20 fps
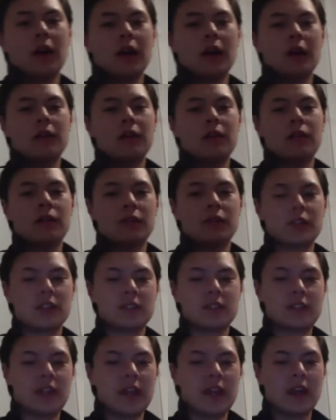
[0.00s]
for
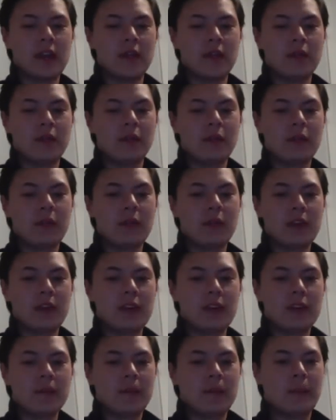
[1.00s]
today will
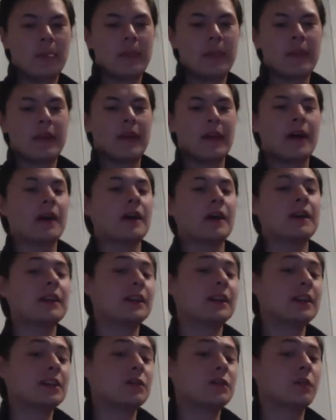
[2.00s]
be, in at
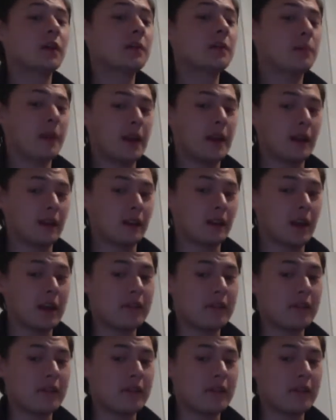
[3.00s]
least one paragraph,